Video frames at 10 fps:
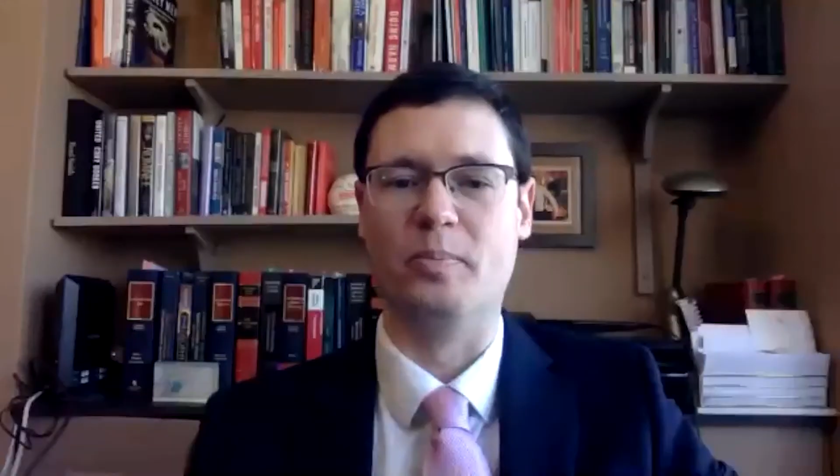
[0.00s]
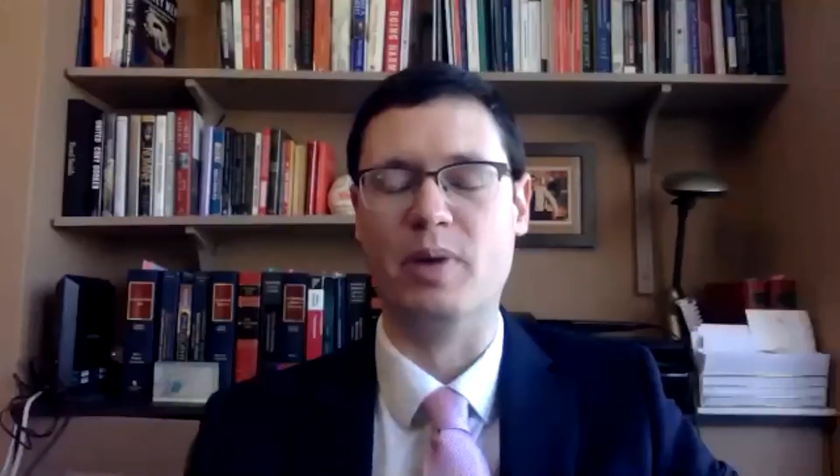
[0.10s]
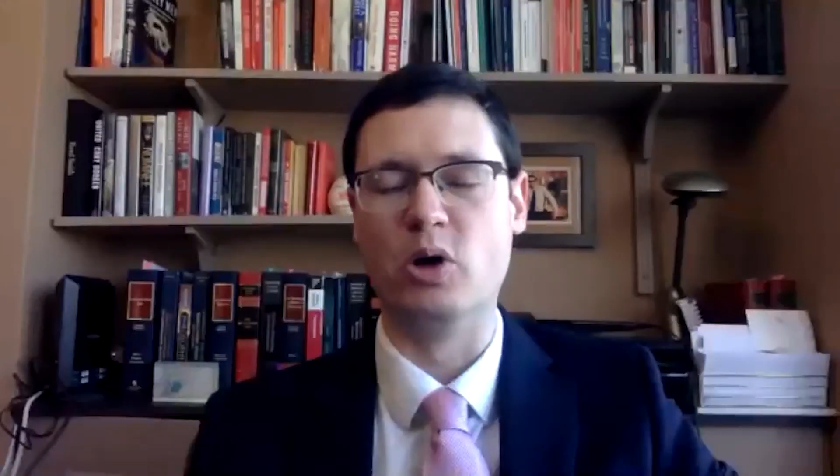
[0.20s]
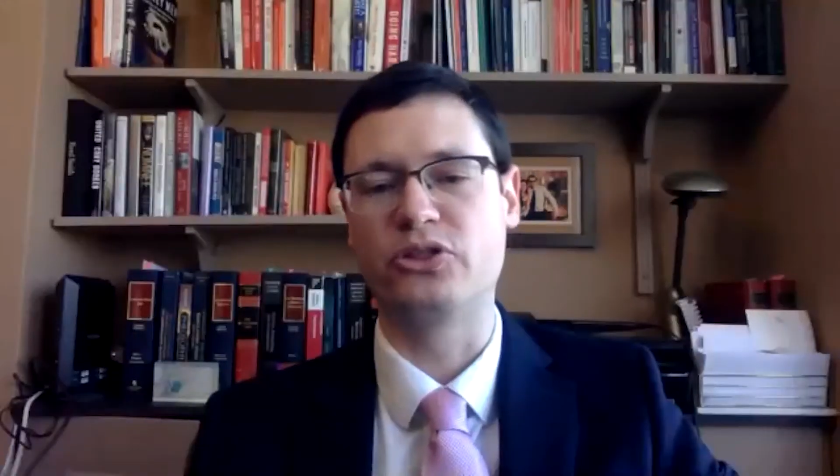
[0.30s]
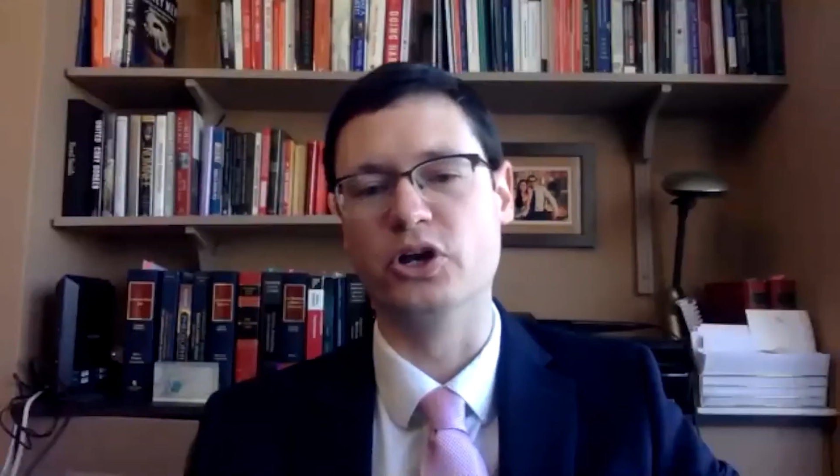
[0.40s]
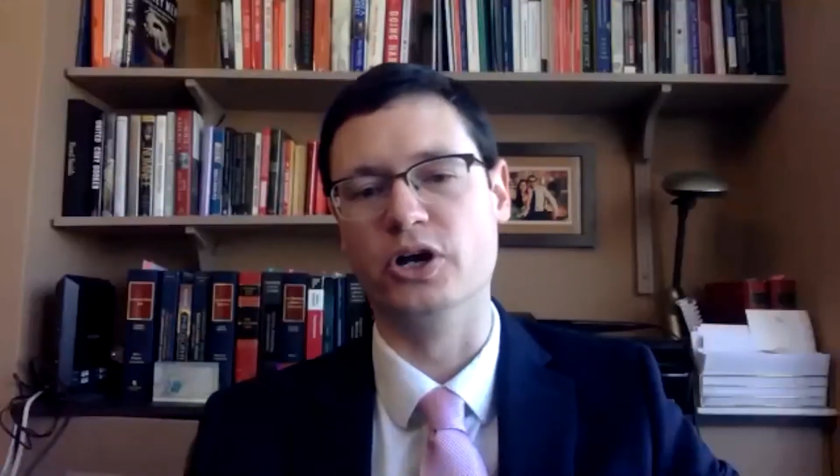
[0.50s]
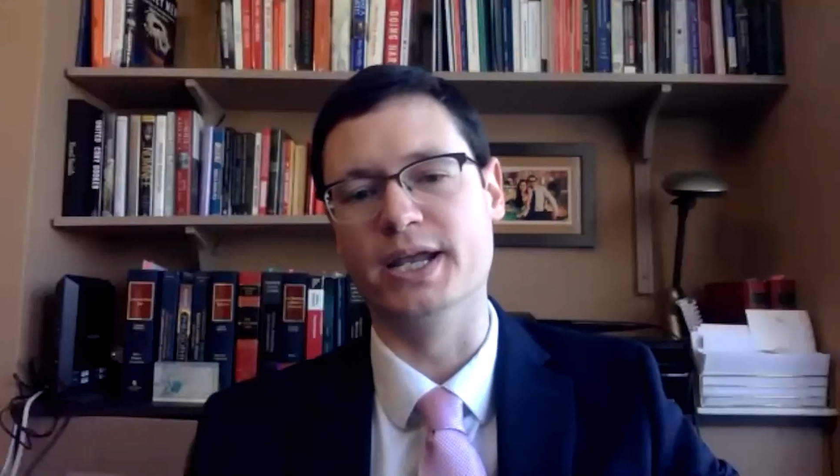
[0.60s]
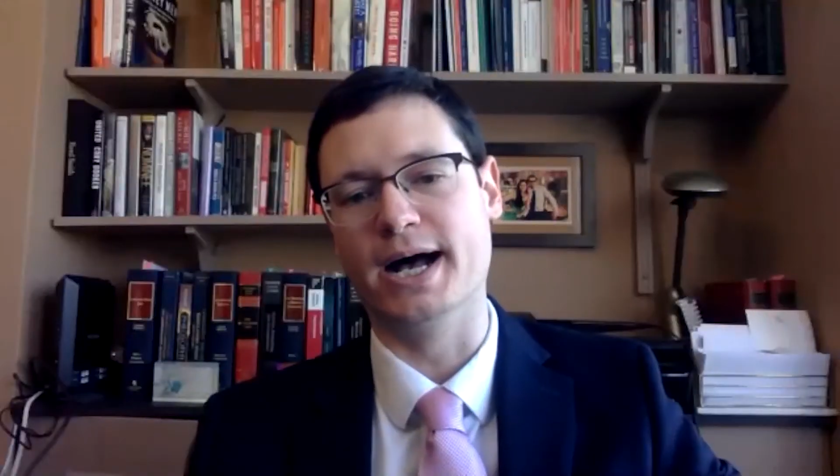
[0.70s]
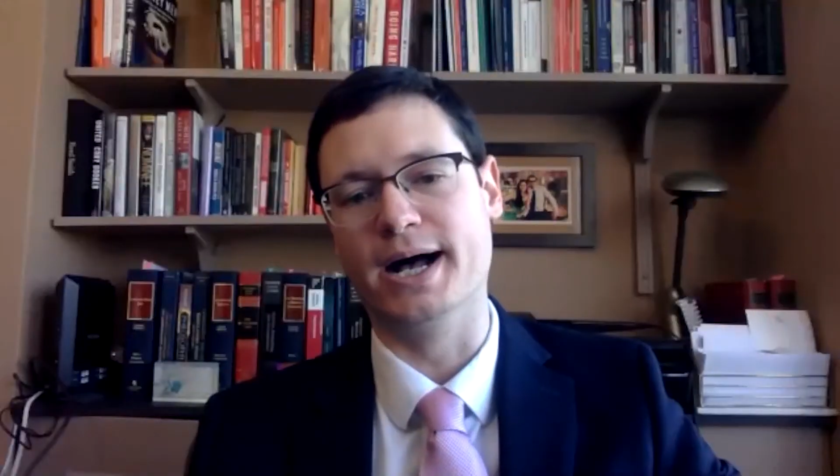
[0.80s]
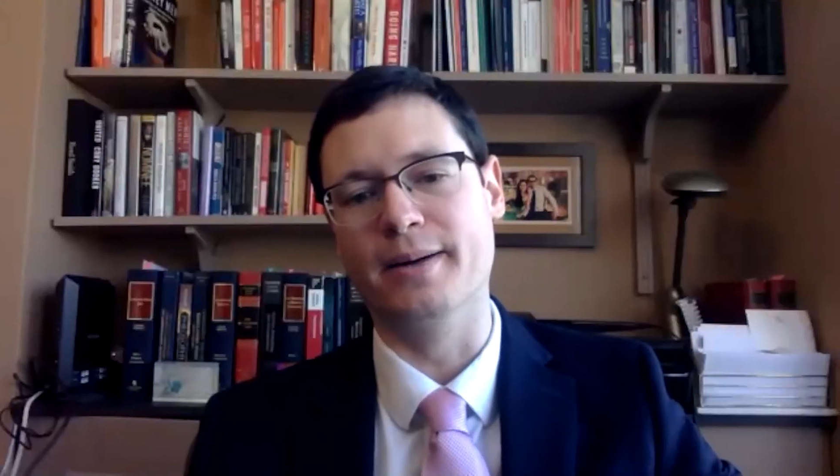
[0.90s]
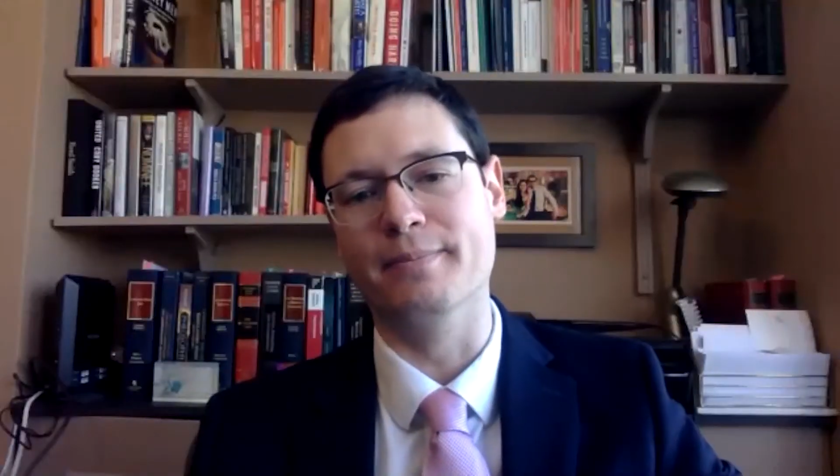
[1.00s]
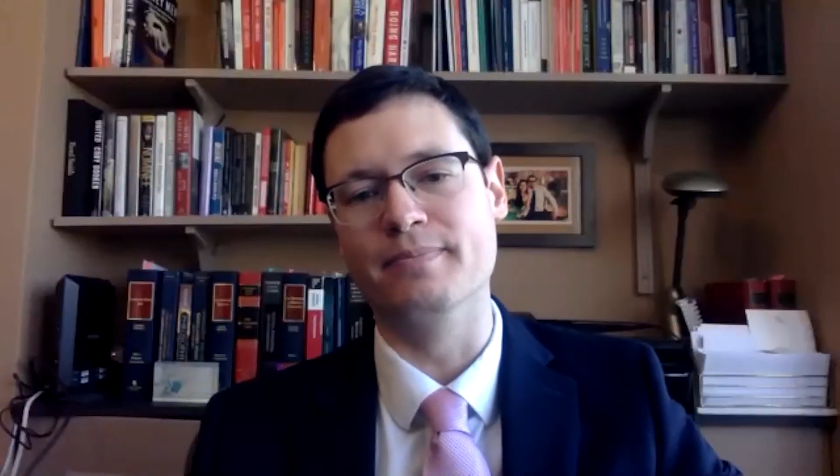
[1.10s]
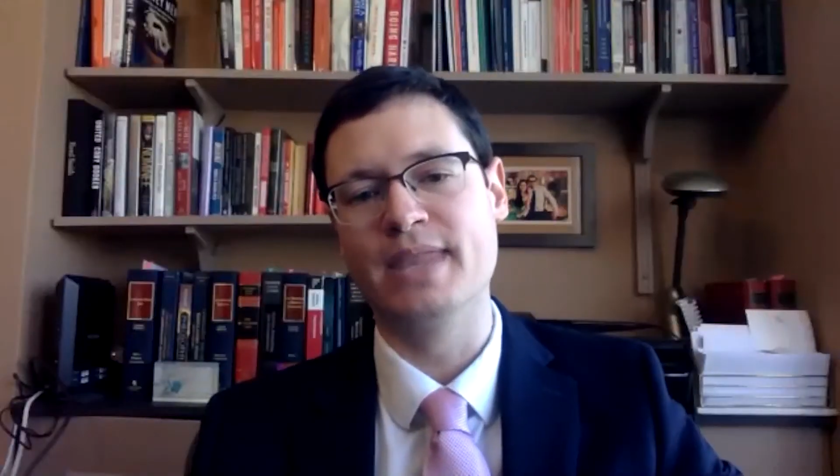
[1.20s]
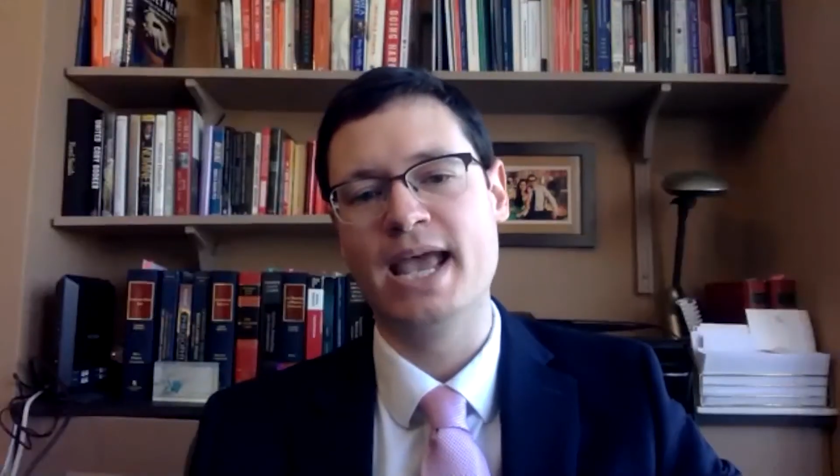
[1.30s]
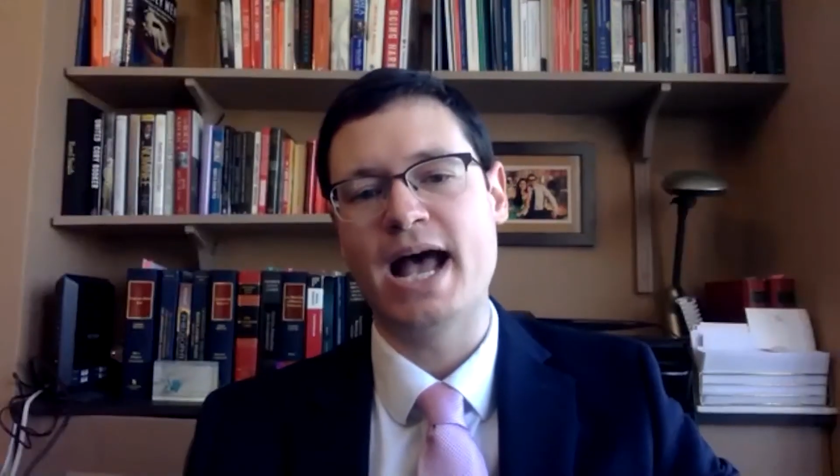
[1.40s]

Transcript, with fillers: both good. Um,